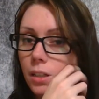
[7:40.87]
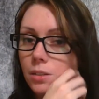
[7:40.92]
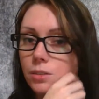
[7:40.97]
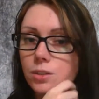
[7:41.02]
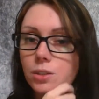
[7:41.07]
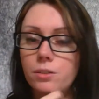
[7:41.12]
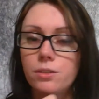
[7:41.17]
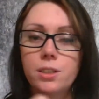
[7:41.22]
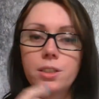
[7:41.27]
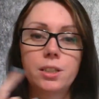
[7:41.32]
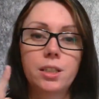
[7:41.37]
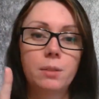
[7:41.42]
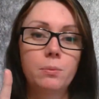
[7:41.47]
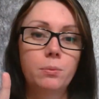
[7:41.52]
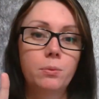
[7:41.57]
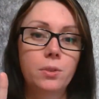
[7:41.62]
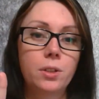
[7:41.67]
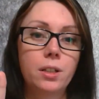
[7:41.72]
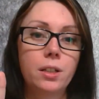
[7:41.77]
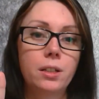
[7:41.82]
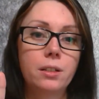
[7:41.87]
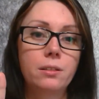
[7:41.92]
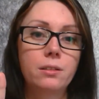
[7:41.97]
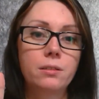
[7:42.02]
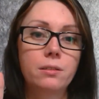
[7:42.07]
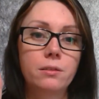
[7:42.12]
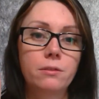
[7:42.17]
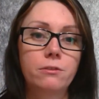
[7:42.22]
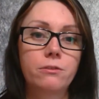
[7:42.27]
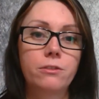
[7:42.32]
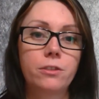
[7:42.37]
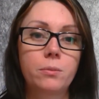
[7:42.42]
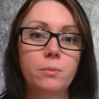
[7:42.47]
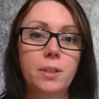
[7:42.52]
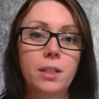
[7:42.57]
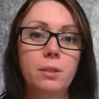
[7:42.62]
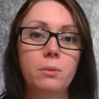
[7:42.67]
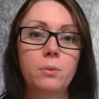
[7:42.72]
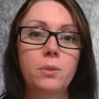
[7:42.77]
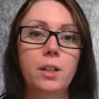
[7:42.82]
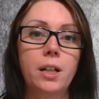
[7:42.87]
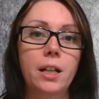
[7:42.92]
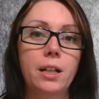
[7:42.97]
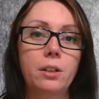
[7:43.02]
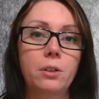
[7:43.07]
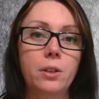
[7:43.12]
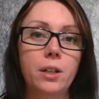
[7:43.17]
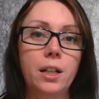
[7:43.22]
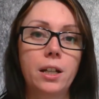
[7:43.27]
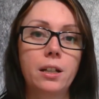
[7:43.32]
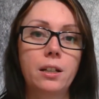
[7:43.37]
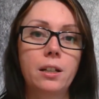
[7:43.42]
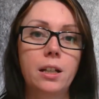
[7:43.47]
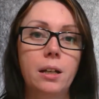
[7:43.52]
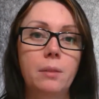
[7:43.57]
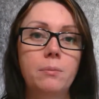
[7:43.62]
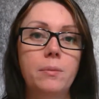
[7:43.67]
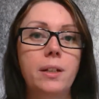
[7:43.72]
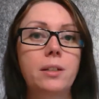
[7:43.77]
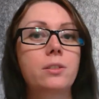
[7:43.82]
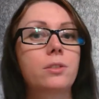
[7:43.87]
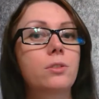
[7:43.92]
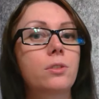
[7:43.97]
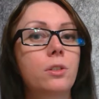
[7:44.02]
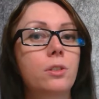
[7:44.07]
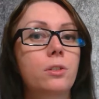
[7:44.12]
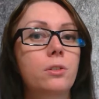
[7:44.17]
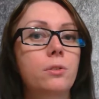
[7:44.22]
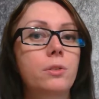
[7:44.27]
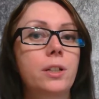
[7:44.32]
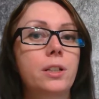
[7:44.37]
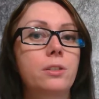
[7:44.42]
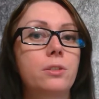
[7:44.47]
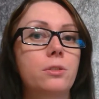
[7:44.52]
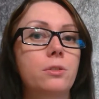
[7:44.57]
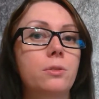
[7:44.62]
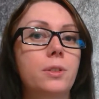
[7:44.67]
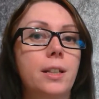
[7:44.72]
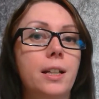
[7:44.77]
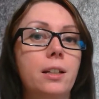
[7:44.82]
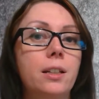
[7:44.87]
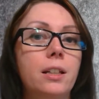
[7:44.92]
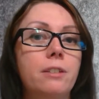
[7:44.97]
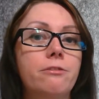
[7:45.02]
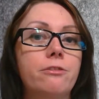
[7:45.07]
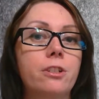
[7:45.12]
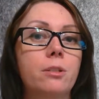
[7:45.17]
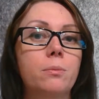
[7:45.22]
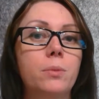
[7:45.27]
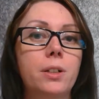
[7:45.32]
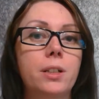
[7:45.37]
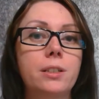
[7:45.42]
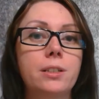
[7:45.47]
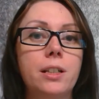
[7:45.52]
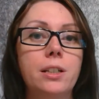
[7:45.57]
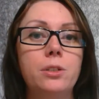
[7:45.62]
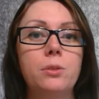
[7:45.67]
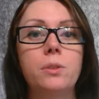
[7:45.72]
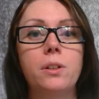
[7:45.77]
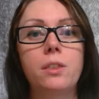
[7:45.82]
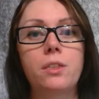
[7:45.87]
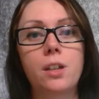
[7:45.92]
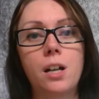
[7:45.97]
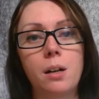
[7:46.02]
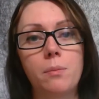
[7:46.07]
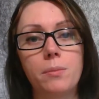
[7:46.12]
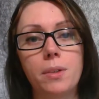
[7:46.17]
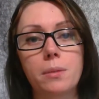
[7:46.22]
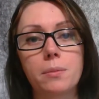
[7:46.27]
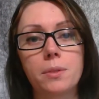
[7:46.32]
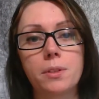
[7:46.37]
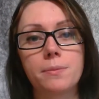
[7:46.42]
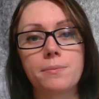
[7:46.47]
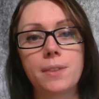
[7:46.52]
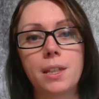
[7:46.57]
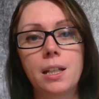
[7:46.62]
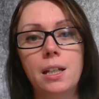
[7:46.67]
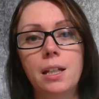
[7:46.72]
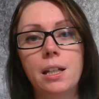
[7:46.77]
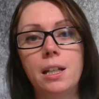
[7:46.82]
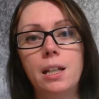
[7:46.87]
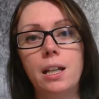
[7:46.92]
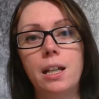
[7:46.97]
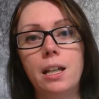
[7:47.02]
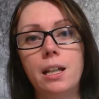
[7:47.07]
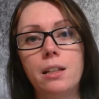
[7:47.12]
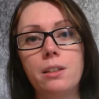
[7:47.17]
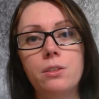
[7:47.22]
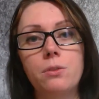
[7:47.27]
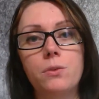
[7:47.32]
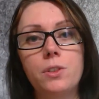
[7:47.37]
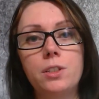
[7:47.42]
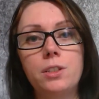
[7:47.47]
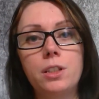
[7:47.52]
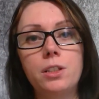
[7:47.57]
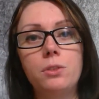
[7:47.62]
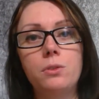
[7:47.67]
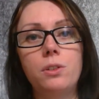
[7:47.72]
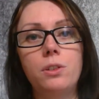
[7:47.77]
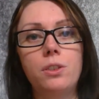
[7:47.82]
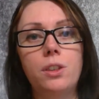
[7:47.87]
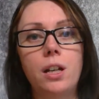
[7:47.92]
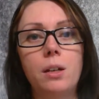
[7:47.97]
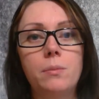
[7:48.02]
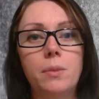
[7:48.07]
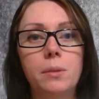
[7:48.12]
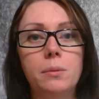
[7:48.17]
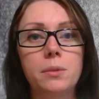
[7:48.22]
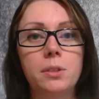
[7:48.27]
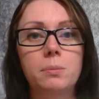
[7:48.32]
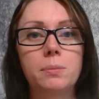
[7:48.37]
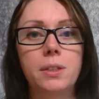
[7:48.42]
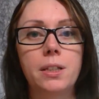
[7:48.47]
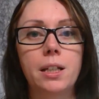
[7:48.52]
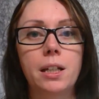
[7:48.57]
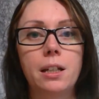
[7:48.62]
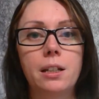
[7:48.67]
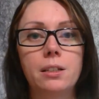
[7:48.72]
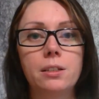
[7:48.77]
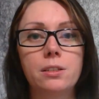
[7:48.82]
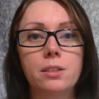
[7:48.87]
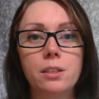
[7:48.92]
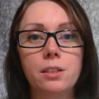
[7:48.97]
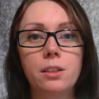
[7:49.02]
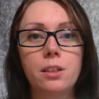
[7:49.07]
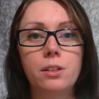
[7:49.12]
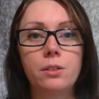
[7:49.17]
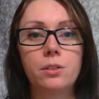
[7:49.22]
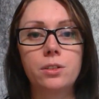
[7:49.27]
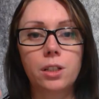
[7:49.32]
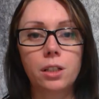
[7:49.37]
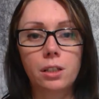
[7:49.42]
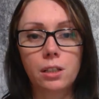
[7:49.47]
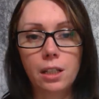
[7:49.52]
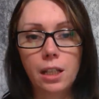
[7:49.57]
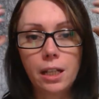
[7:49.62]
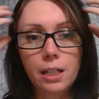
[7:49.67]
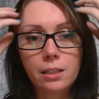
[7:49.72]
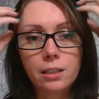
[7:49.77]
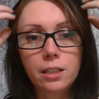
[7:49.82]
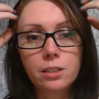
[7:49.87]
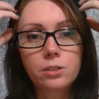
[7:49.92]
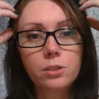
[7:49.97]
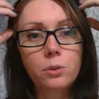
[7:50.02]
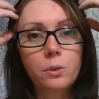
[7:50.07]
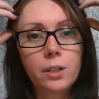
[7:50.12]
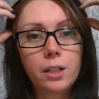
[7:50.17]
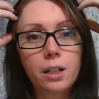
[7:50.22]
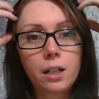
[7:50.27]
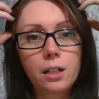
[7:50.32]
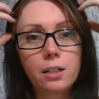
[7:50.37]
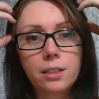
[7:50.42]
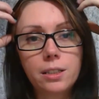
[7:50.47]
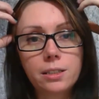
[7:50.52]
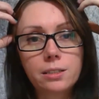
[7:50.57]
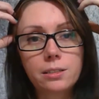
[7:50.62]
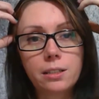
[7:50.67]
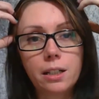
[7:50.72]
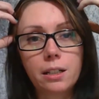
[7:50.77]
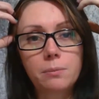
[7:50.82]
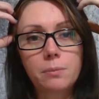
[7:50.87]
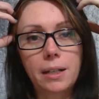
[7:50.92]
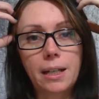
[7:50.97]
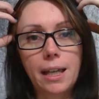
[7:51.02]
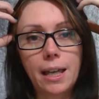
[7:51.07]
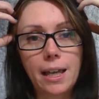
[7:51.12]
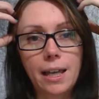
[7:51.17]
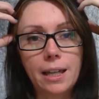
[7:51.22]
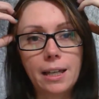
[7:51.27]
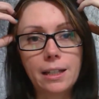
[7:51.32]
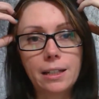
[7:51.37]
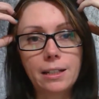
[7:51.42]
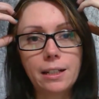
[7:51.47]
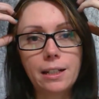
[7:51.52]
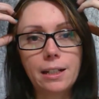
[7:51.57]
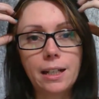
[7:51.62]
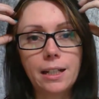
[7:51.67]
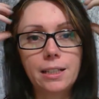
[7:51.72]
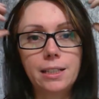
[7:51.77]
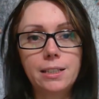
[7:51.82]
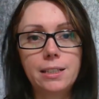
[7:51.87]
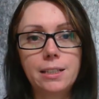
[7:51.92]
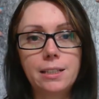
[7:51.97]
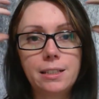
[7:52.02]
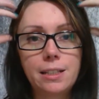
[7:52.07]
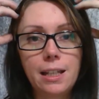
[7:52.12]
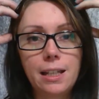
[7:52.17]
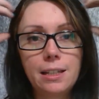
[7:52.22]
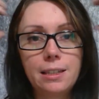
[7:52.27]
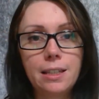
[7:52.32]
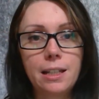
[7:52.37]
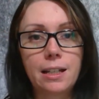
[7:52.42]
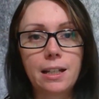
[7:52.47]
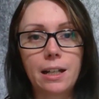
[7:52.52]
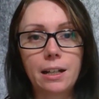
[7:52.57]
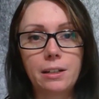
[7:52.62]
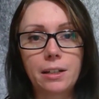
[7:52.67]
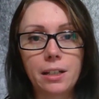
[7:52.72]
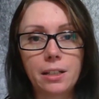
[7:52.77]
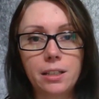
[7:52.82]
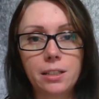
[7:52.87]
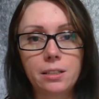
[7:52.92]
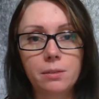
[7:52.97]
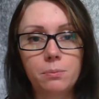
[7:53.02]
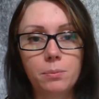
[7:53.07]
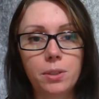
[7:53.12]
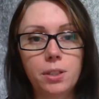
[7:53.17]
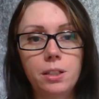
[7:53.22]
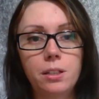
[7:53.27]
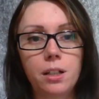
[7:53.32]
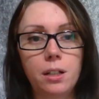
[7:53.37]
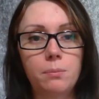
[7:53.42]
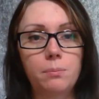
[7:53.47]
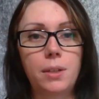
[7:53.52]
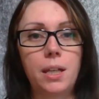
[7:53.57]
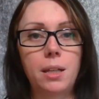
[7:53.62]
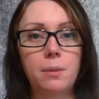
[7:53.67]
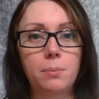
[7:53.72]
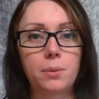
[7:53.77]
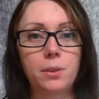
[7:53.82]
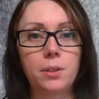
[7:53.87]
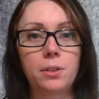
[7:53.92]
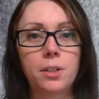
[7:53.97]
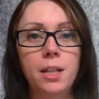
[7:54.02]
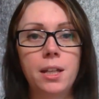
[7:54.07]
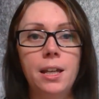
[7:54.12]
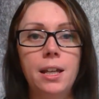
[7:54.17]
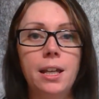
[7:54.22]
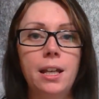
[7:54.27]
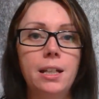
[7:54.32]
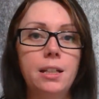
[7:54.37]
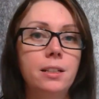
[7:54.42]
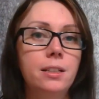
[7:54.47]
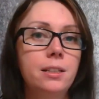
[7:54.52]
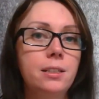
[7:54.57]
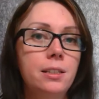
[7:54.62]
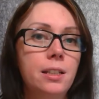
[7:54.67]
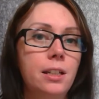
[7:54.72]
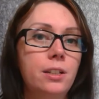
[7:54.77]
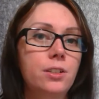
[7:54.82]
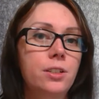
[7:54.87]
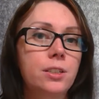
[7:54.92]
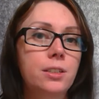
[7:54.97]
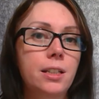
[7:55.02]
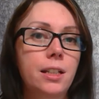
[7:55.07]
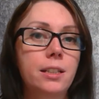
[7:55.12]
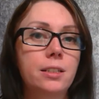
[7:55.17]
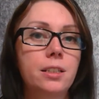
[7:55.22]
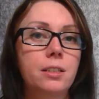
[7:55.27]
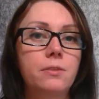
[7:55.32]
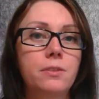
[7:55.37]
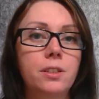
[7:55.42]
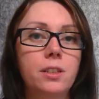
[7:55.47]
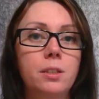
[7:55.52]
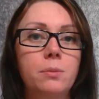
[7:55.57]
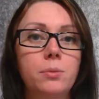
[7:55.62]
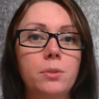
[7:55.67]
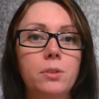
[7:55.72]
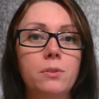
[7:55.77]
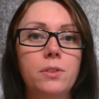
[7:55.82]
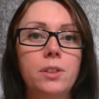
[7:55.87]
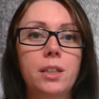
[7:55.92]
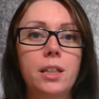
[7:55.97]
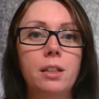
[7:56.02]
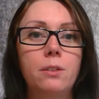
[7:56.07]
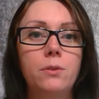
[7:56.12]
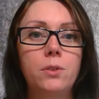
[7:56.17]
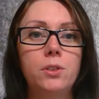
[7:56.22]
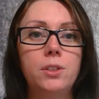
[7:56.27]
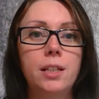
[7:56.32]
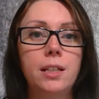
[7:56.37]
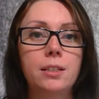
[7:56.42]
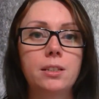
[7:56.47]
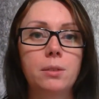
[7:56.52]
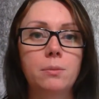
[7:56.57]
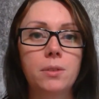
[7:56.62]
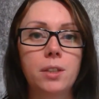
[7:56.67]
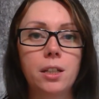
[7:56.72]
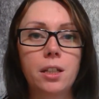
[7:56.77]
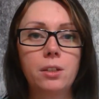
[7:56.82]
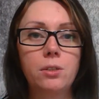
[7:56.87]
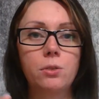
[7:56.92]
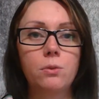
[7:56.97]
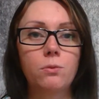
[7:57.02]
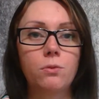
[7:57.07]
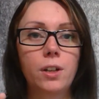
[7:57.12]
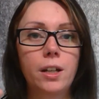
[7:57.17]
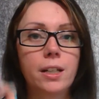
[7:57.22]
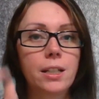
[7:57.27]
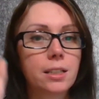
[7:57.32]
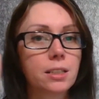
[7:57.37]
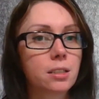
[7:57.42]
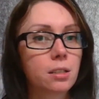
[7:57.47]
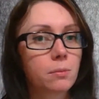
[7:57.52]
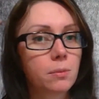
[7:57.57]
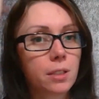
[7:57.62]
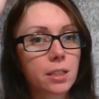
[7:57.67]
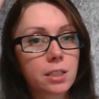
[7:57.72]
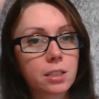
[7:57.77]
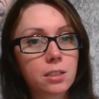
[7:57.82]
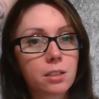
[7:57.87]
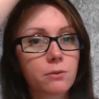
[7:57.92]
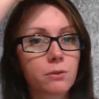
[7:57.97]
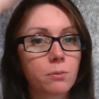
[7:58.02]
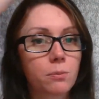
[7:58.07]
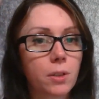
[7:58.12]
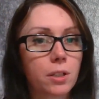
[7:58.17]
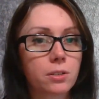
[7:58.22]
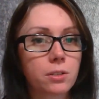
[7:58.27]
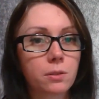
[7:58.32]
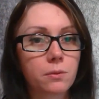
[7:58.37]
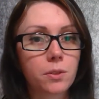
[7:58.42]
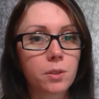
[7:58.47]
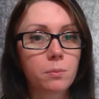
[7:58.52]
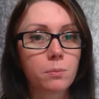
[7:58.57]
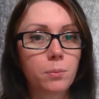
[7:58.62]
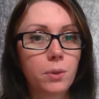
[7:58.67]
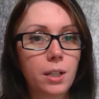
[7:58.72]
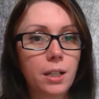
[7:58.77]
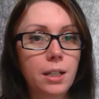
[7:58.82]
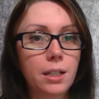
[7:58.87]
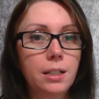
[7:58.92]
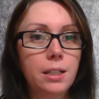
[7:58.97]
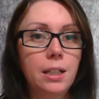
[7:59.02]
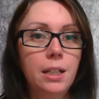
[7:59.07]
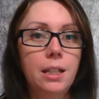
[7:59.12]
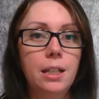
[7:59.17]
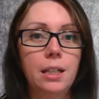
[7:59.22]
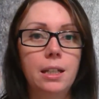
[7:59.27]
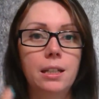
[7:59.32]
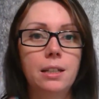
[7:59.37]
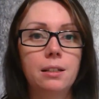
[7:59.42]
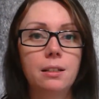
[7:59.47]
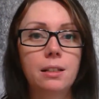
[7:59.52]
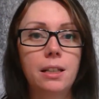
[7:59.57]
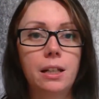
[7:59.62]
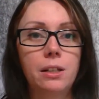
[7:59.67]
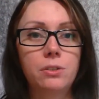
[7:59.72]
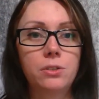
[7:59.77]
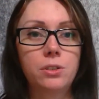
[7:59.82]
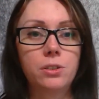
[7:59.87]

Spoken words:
the step 1 for me when I go ahead and I'm about to go and do an outline for a book is I do a thought bubble. And the reason I do a thought bubble is because there is a lot that's going on inside my head, and I need to take that out and I need to put it on paper. And it is actually scientifically proven that if you take something and you write, it stimulates different parts of your brain, and it allows